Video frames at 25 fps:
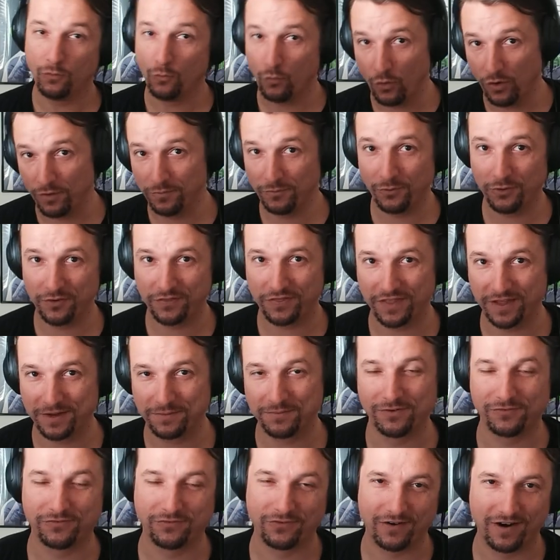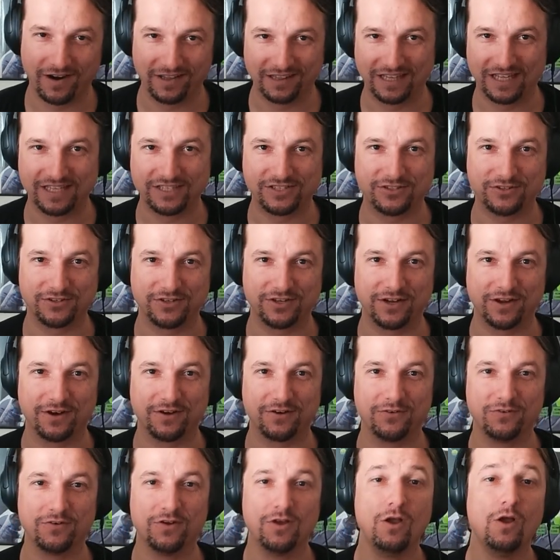One more thing before I let you
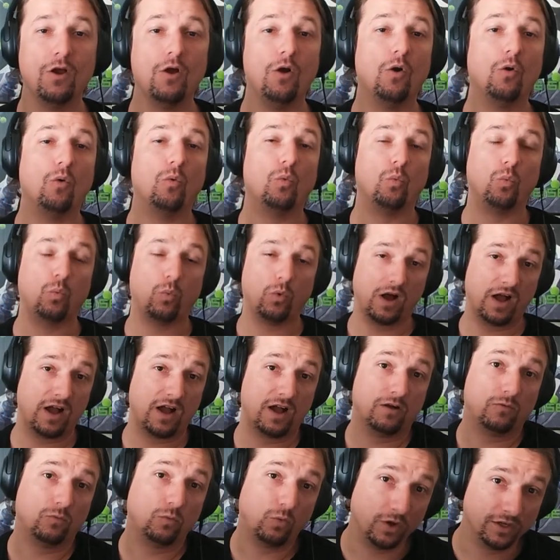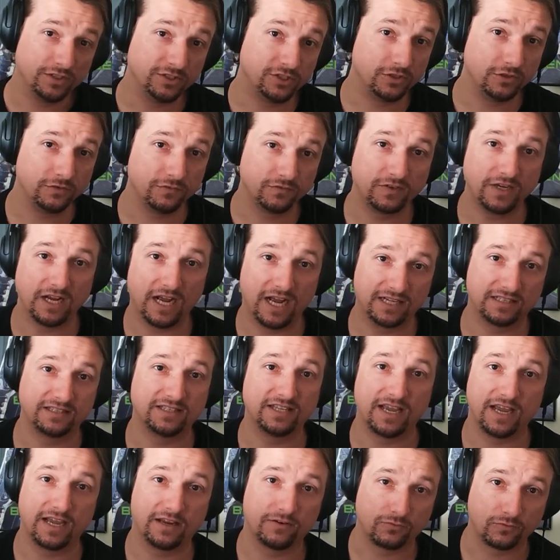go. Uh, once you've got
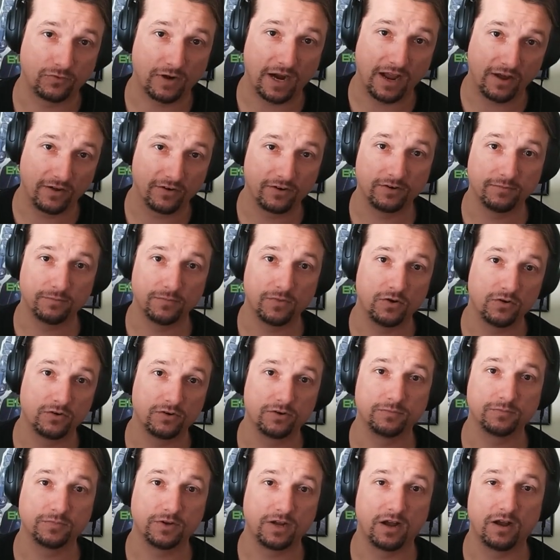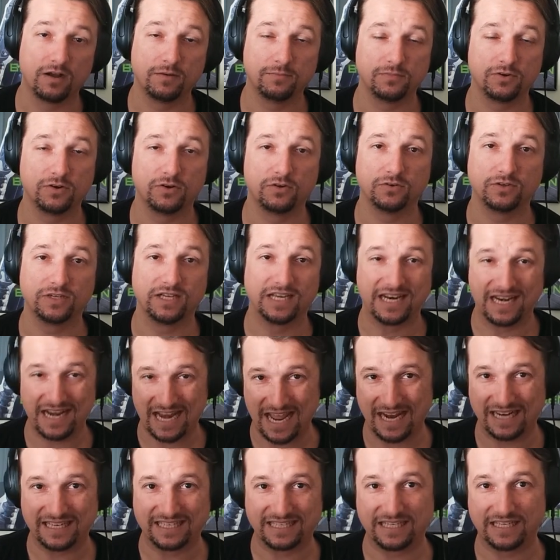that router modem combo
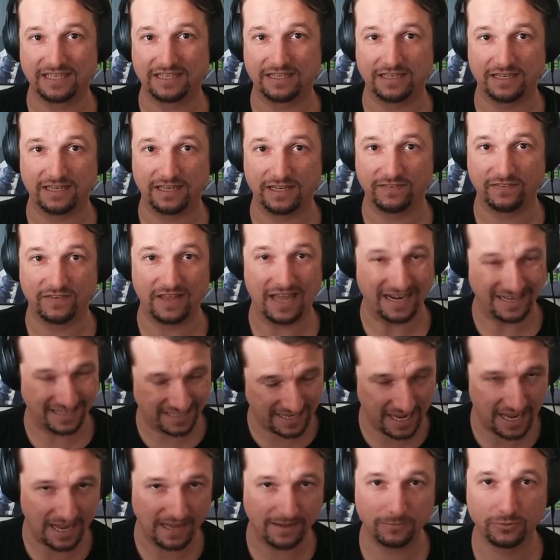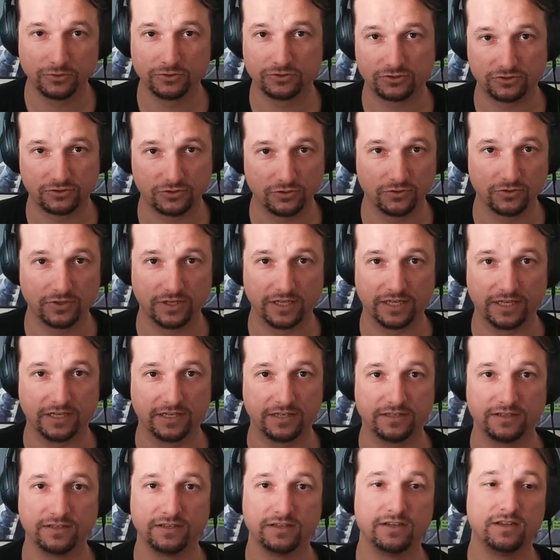connected and that cable screwed
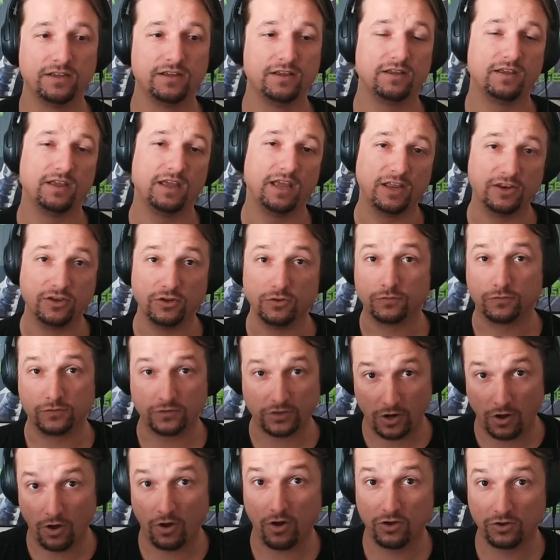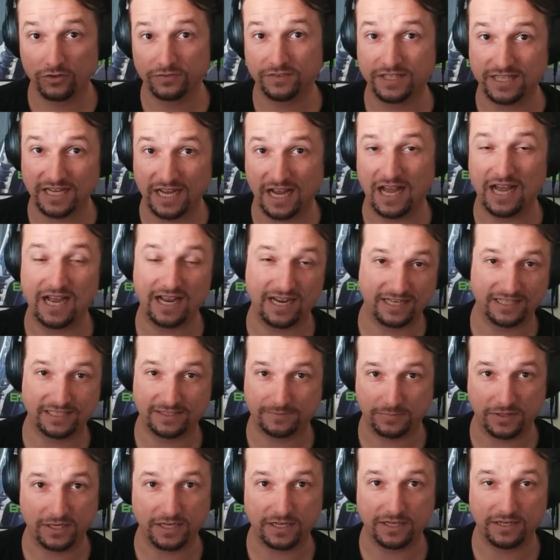in, and you've called the
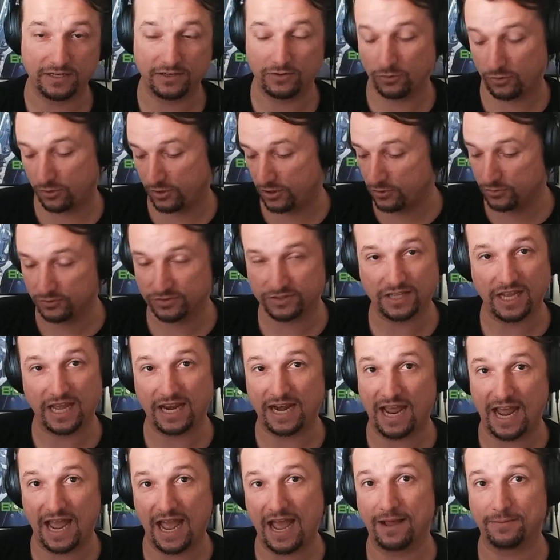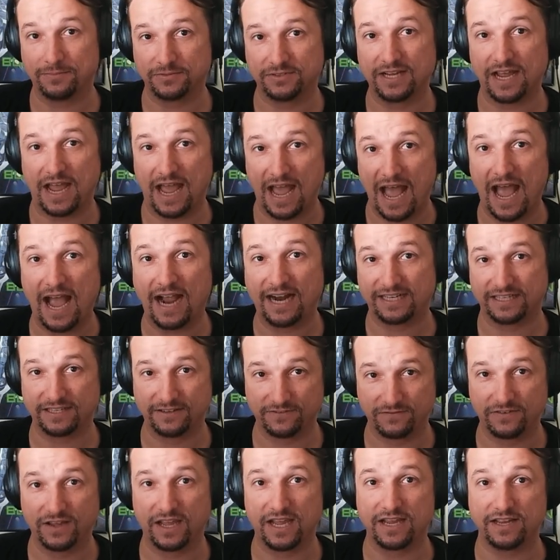ISP or used that app to
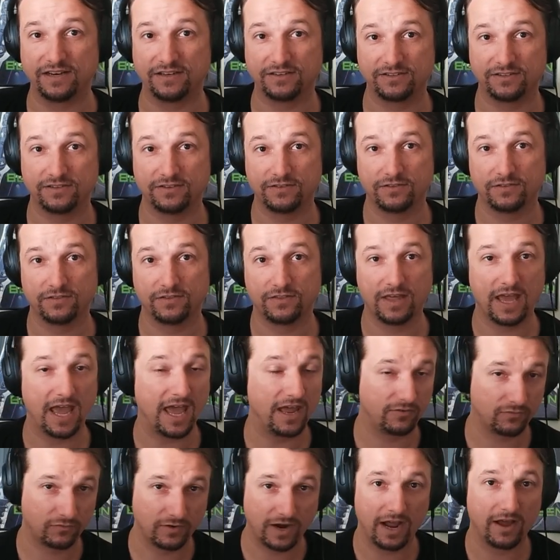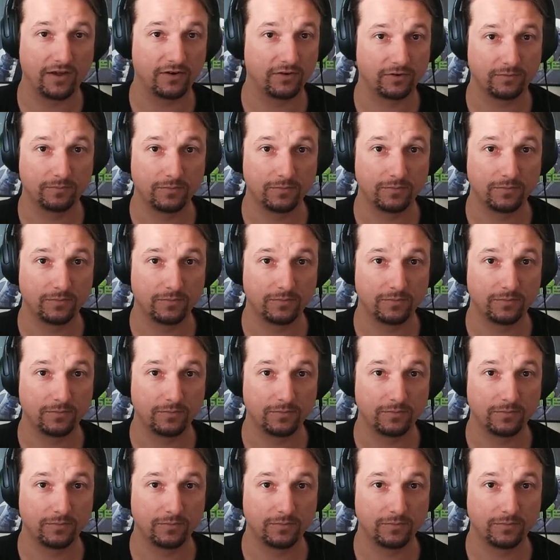activate that router